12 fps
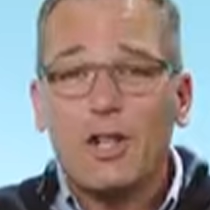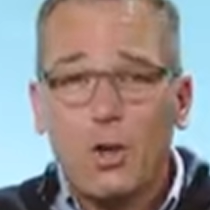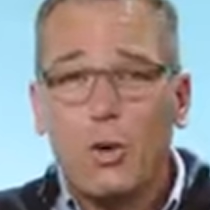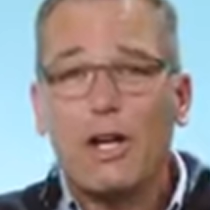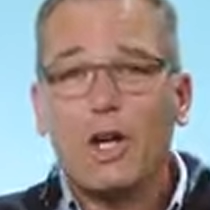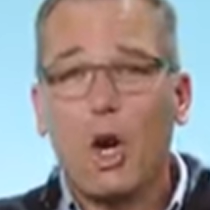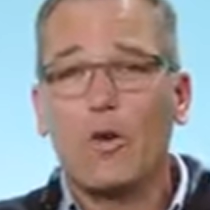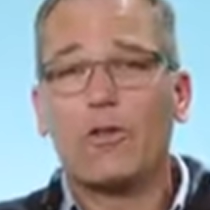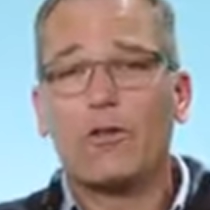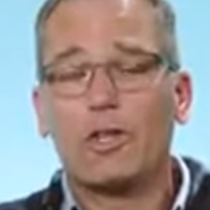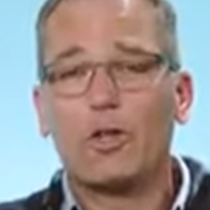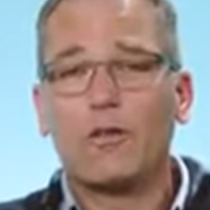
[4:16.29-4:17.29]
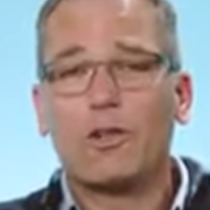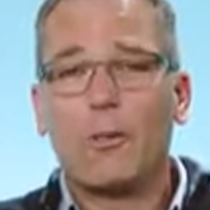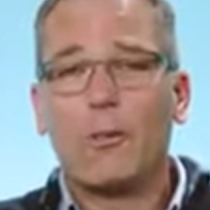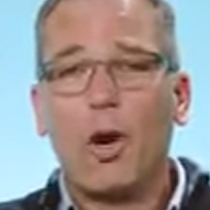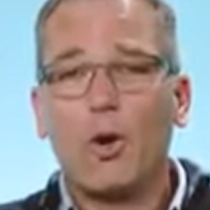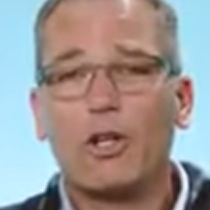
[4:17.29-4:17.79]
quick overview of
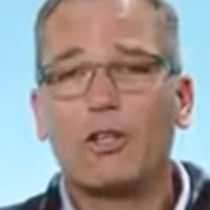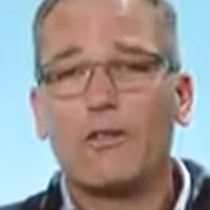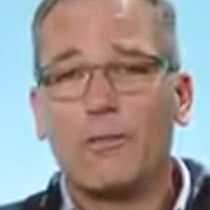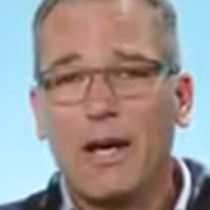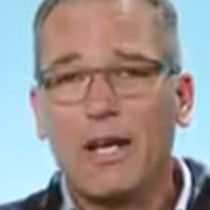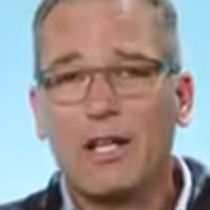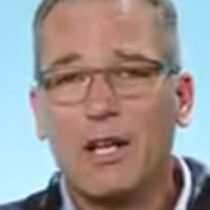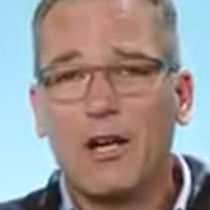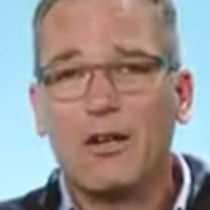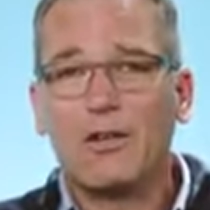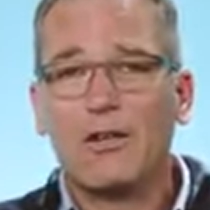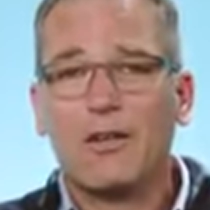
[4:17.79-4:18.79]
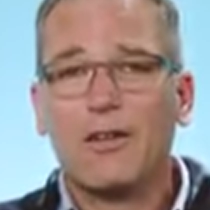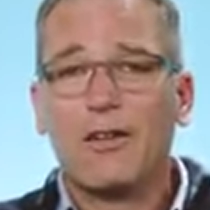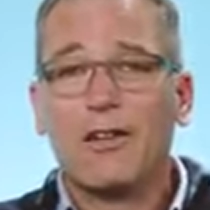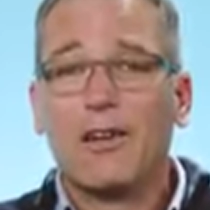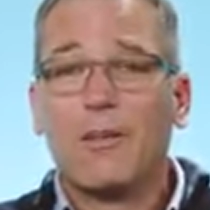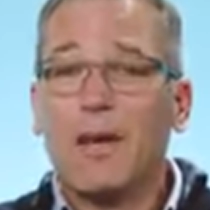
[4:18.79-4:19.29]
components of Medicare.
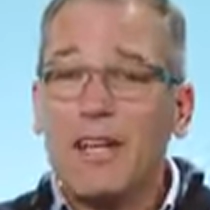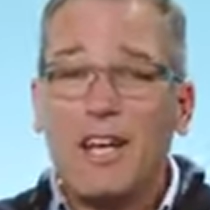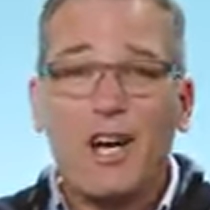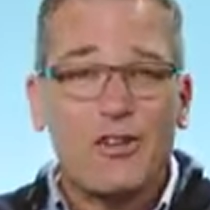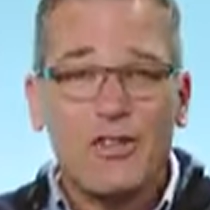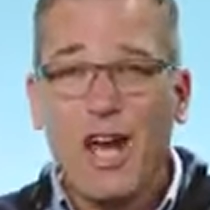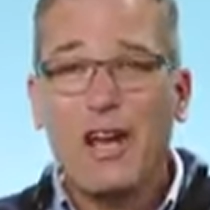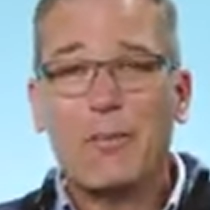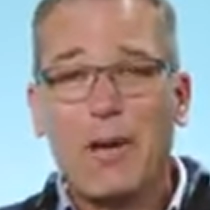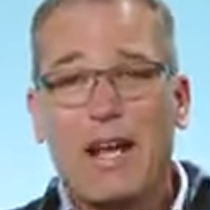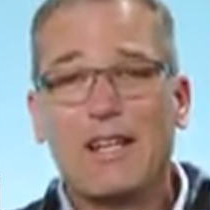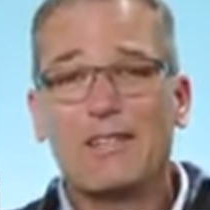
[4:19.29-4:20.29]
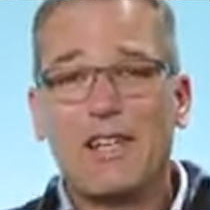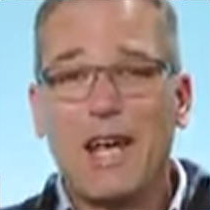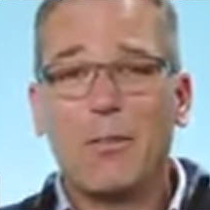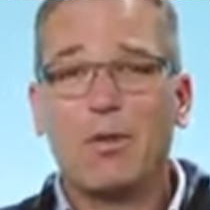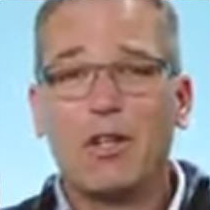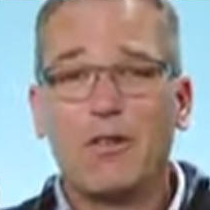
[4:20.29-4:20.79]
Medicare is not a bad
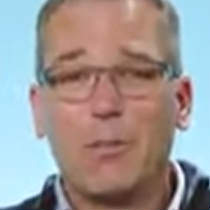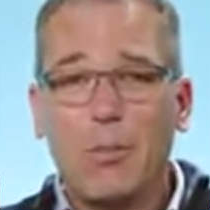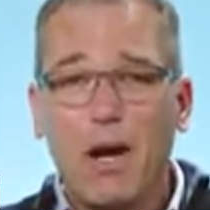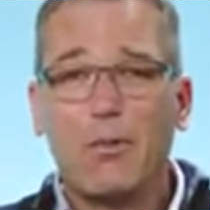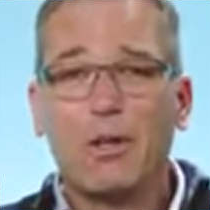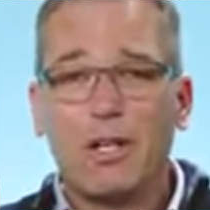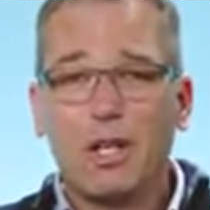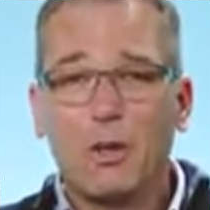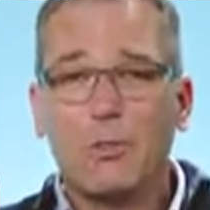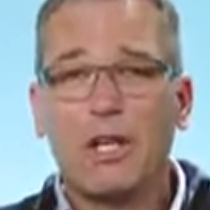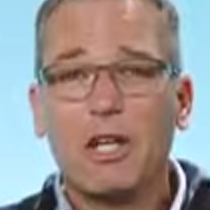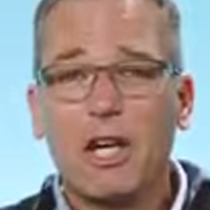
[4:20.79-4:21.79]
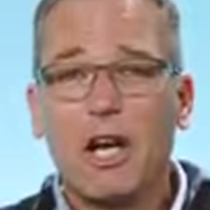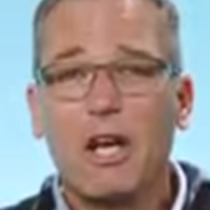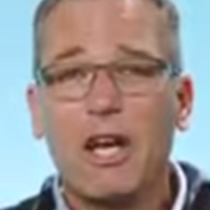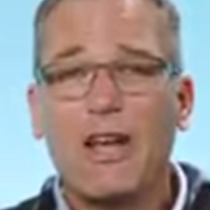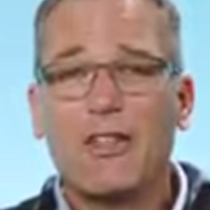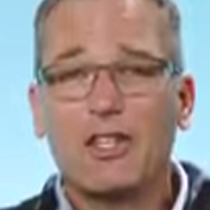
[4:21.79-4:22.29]
example of a public
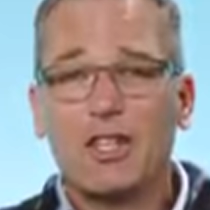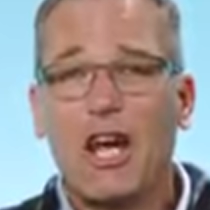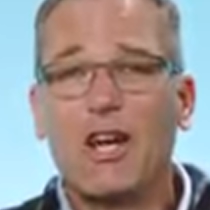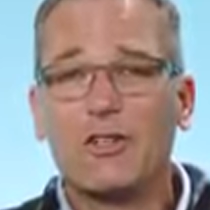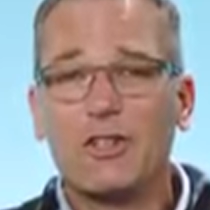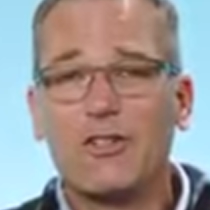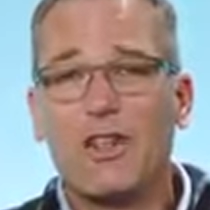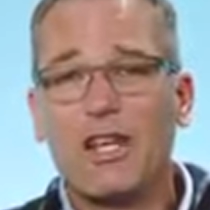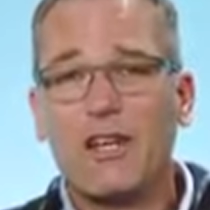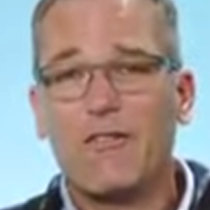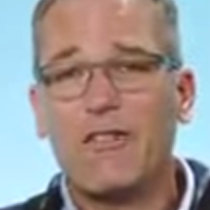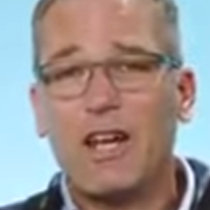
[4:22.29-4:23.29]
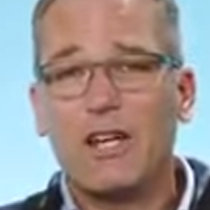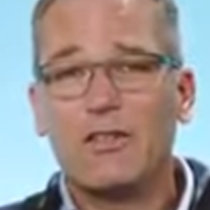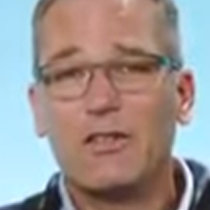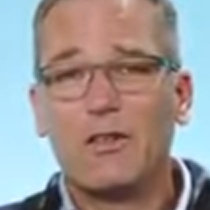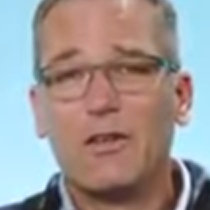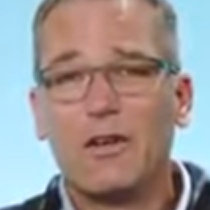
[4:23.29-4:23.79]
intermediary and the challenges they can
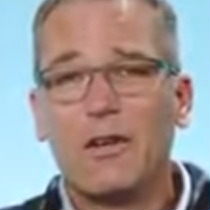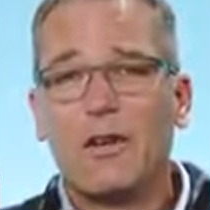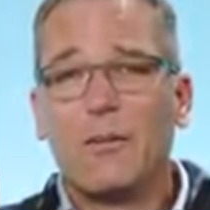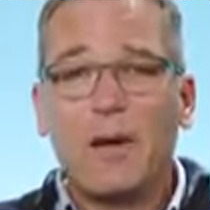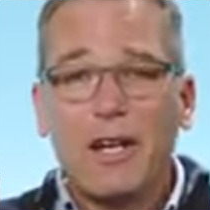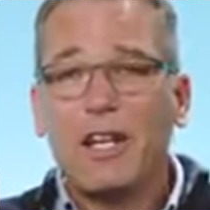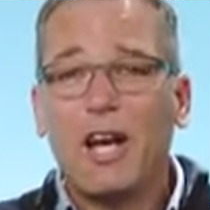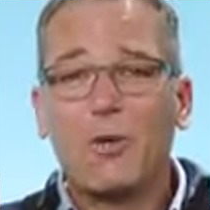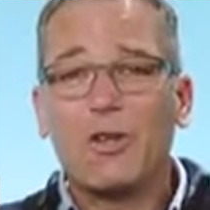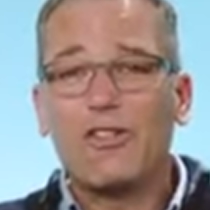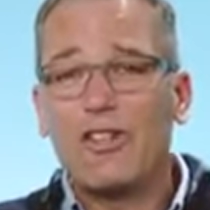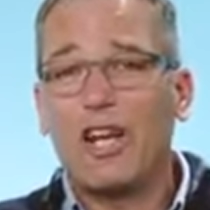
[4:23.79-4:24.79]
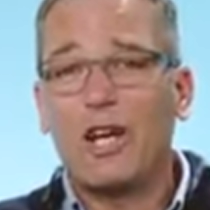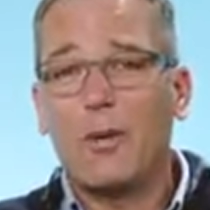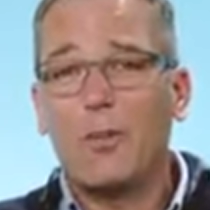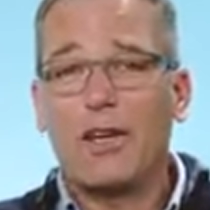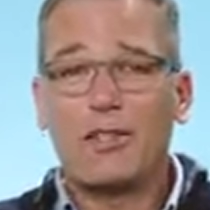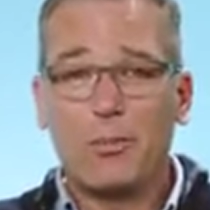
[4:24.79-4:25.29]
face. Medicare was set
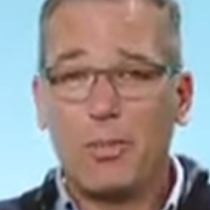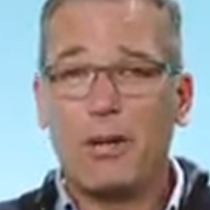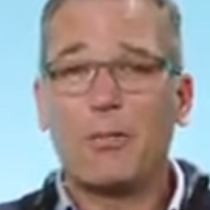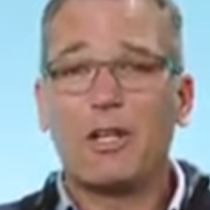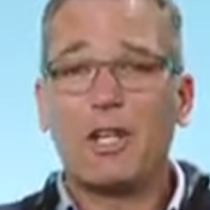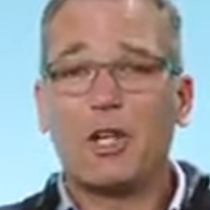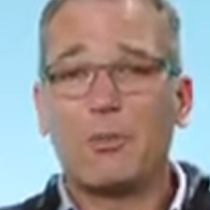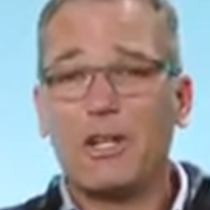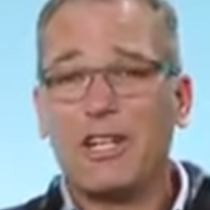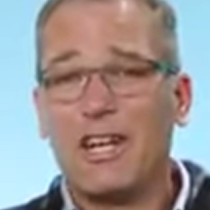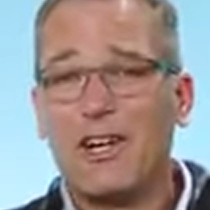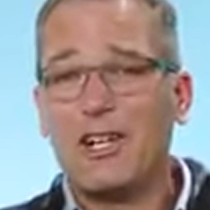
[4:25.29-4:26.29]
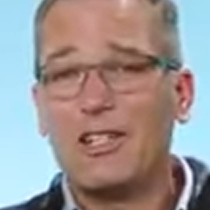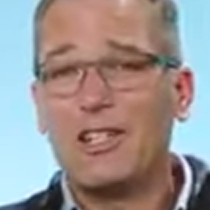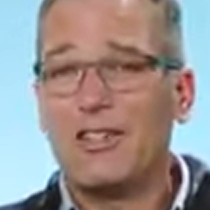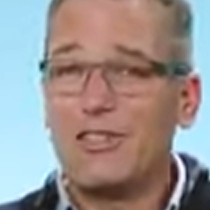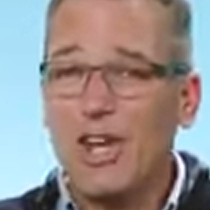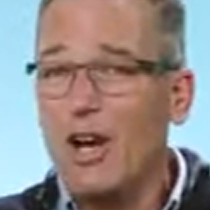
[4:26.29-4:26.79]
up as a public intermediary to
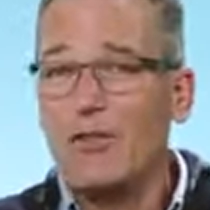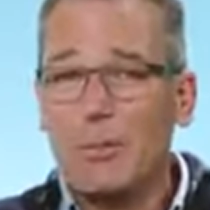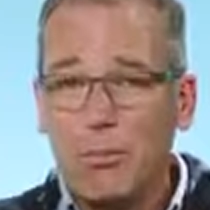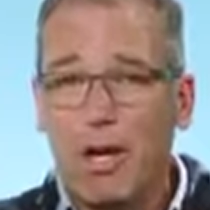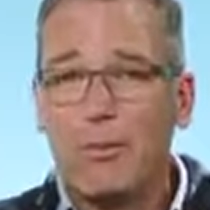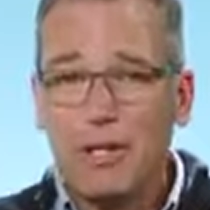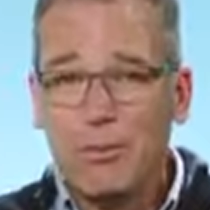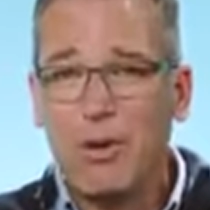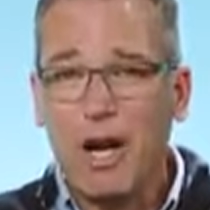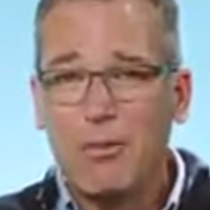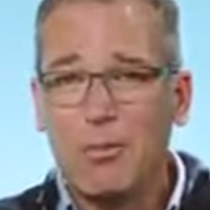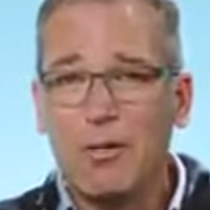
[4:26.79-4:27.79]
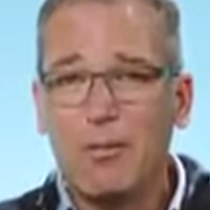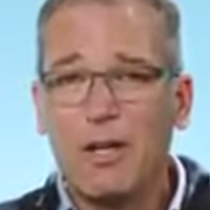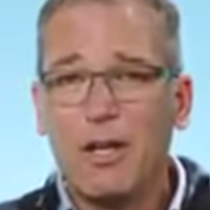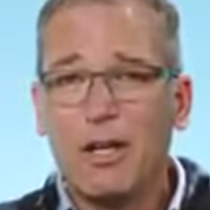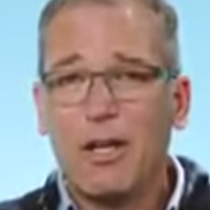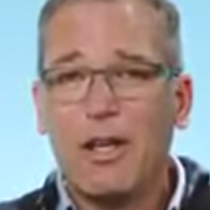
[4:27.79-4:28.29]
solve a public problem
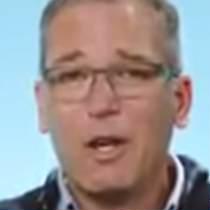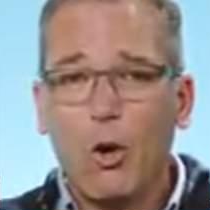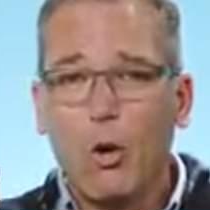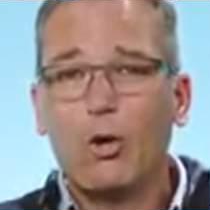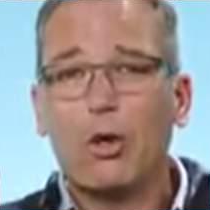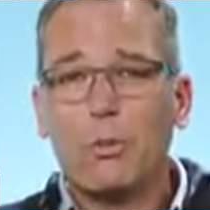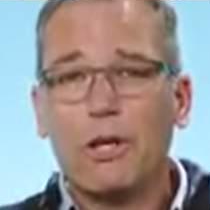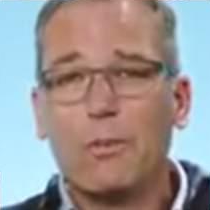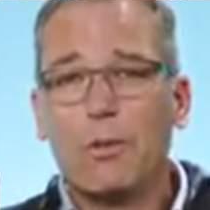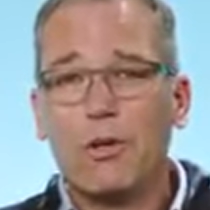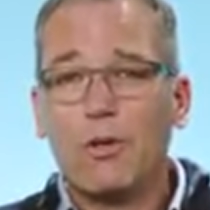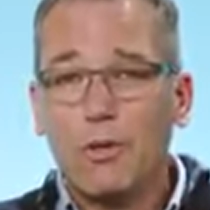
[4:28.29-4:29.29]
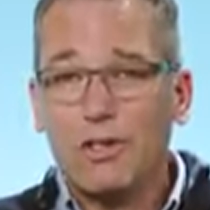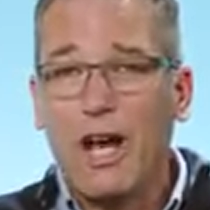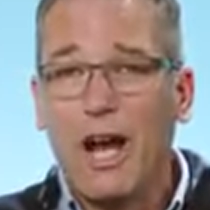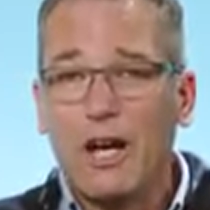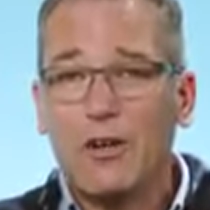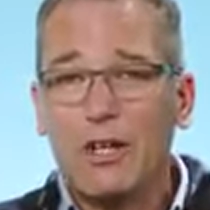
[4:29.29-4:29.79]
that older people,
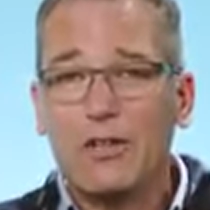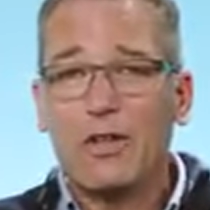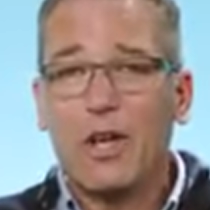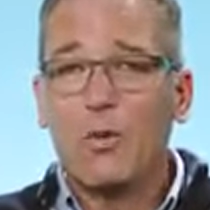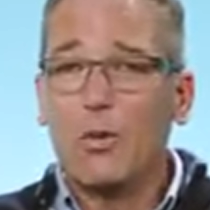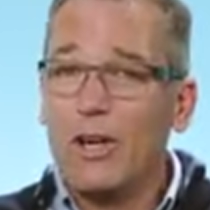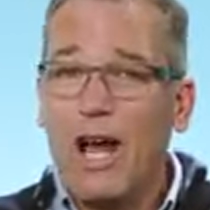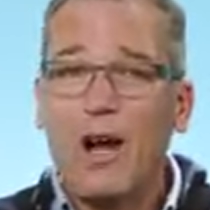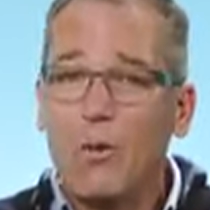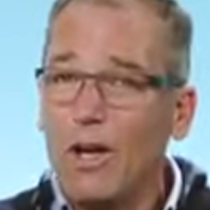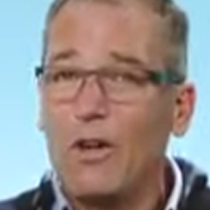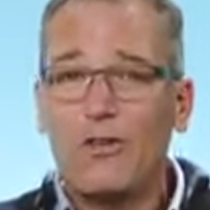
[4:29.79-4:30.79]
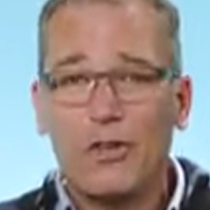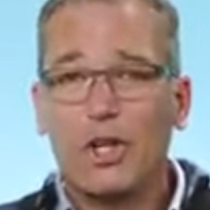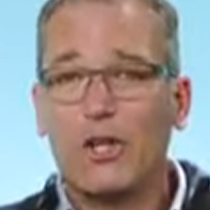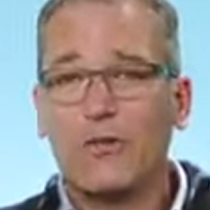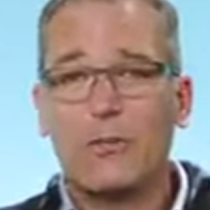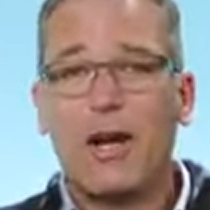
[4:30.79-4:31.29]
retirees, were not well
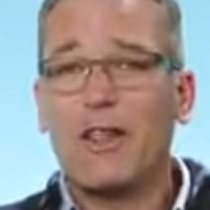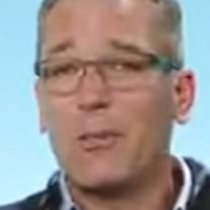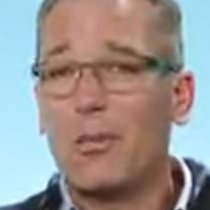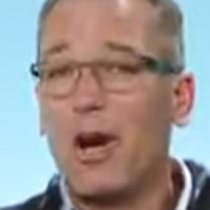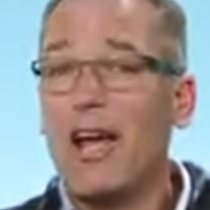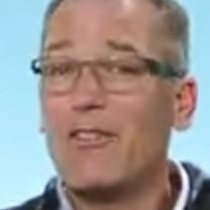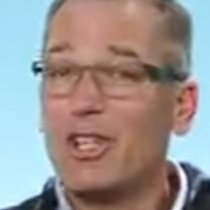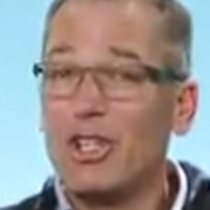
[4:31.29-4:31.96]
served by the private